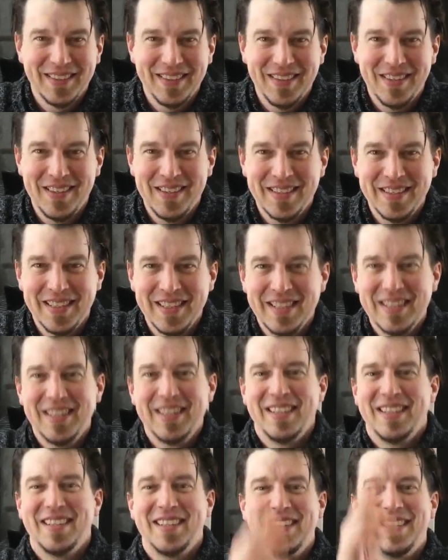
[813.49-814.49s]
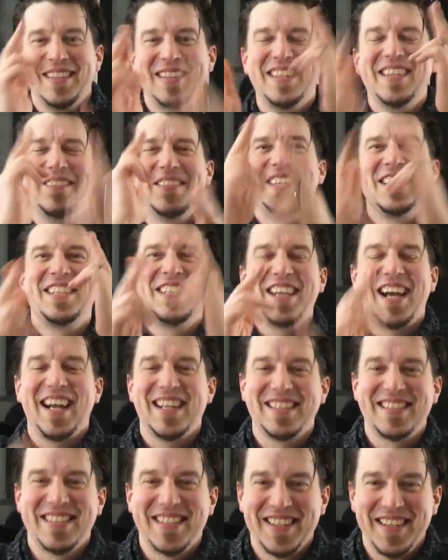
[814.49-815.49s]
on Give It a
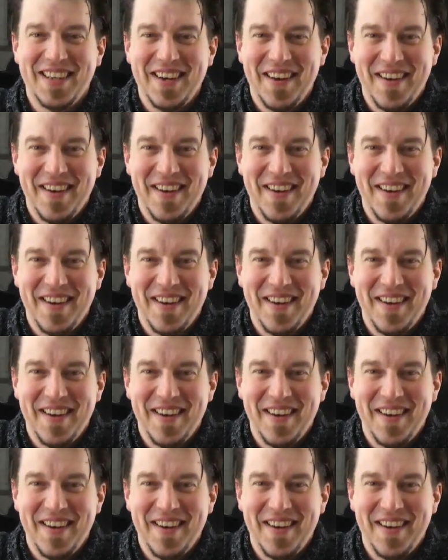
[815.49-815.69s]
Shot.